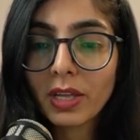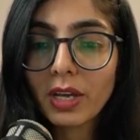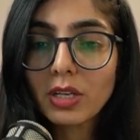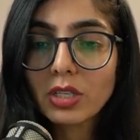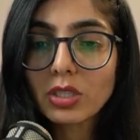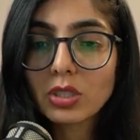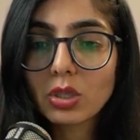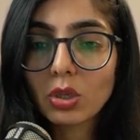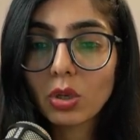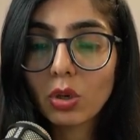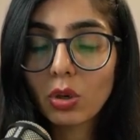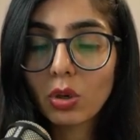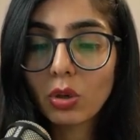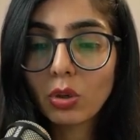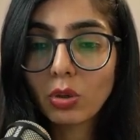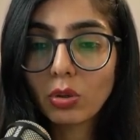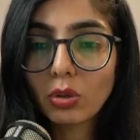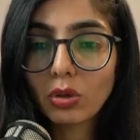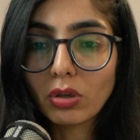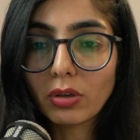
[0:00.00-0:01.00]

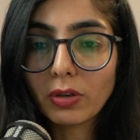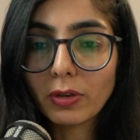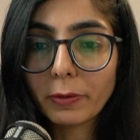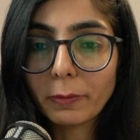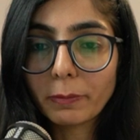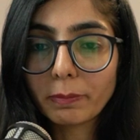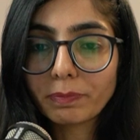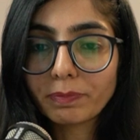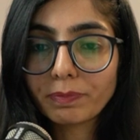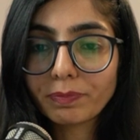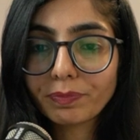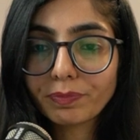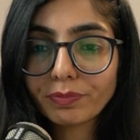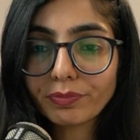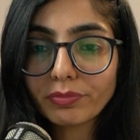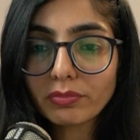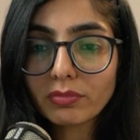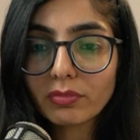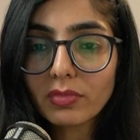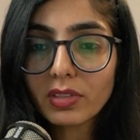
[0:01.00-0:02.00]
So
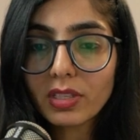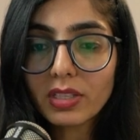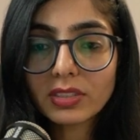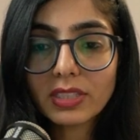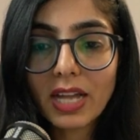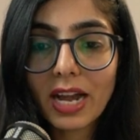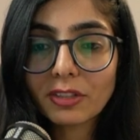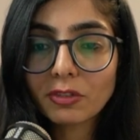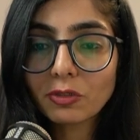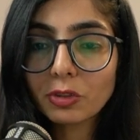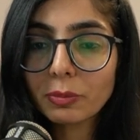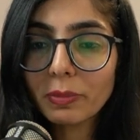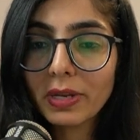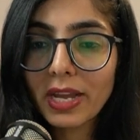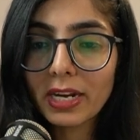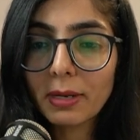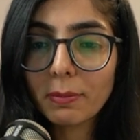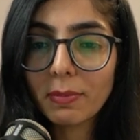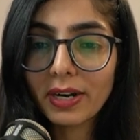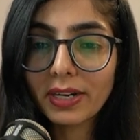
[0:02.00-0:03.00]
that would be
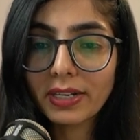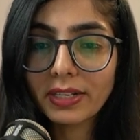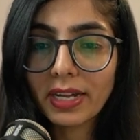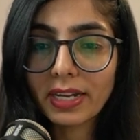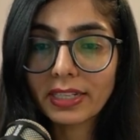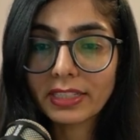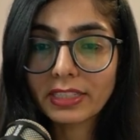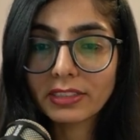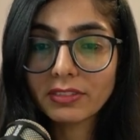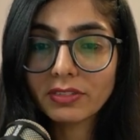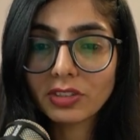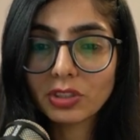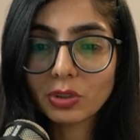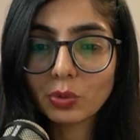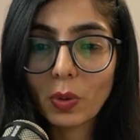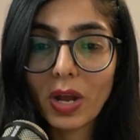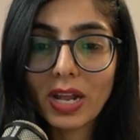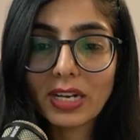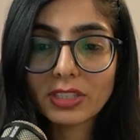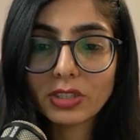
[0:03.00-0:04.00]
NMR inactive.
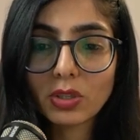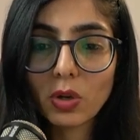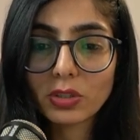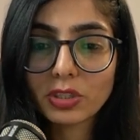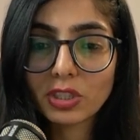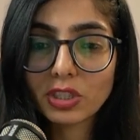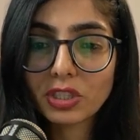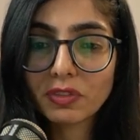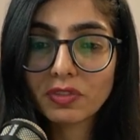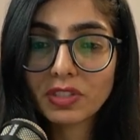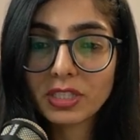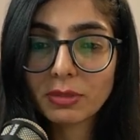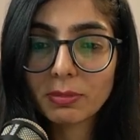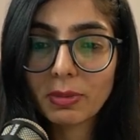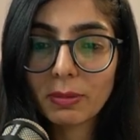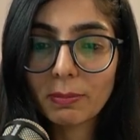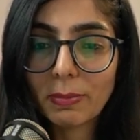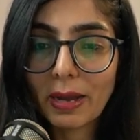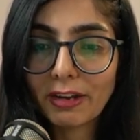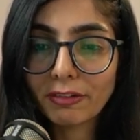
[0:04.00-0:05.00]
12 is also
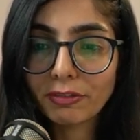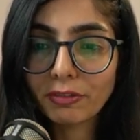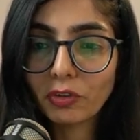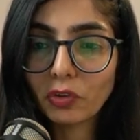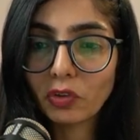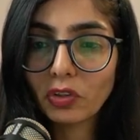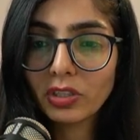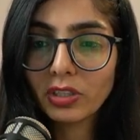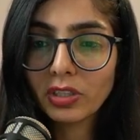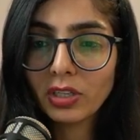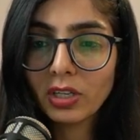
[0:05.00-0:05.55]
divisible by 4.